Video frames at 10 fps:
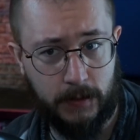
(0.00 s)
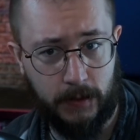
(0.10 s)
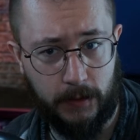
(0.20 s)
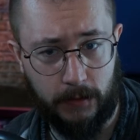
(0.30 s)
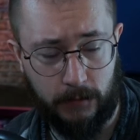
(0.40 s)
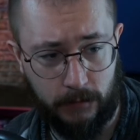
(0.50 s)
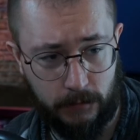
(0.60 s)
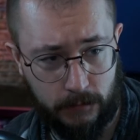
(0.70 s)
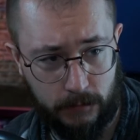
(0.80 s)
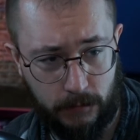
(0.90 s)
and
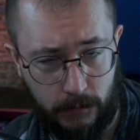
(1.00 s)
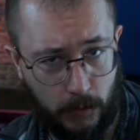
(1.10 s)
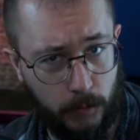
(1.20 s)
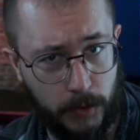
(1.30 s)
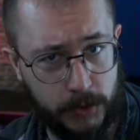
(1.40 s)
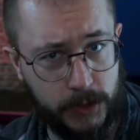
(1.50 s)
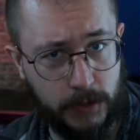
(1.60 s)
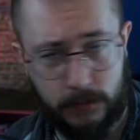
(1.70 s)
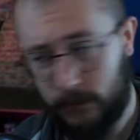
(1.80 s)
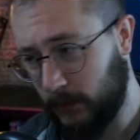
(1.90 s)
low
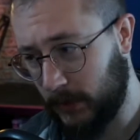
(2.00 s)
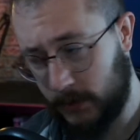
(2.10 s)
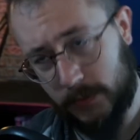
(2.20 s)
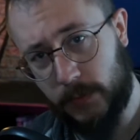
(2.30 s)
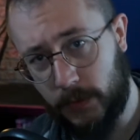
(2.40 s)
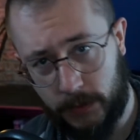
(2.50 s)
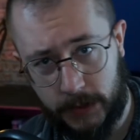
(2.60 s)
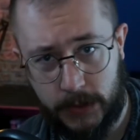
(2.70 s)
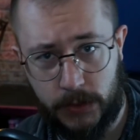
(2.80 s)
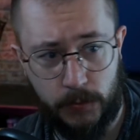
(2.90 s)
budget, because we only
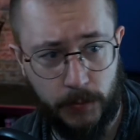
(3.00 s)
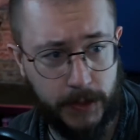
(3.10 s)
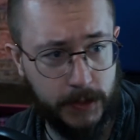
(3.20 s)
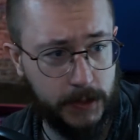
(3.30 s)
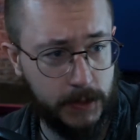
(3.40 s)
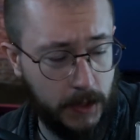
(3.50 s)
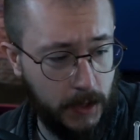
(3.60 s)
need 2 paints.